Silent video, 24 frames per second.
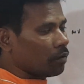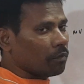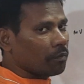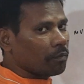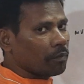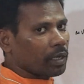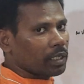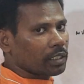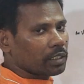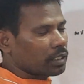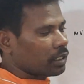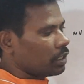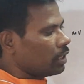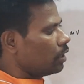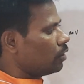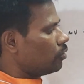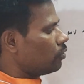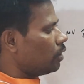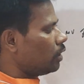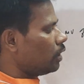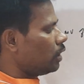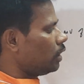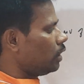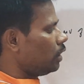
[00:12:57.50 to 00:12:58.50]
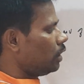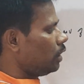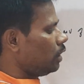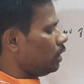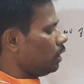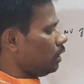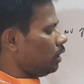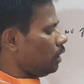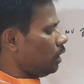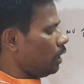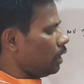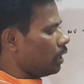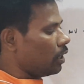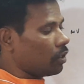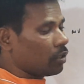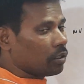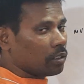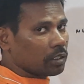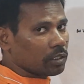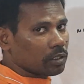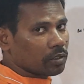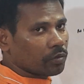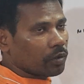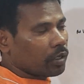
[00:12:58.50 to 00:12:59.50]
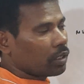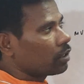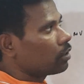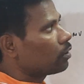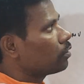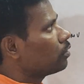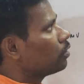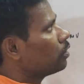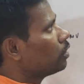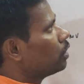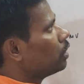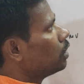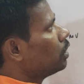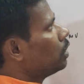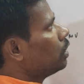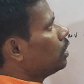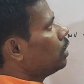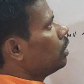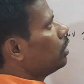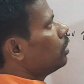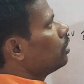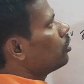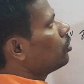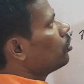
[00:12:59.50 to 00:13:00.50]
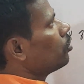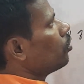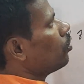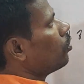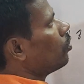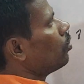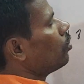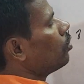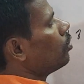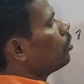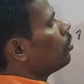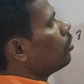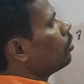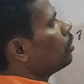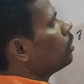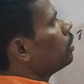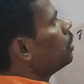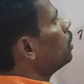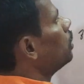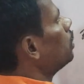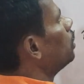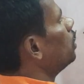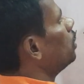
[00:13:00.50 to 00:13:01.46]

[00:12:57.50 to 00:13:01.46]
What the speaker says: Per 320, I got this one. So this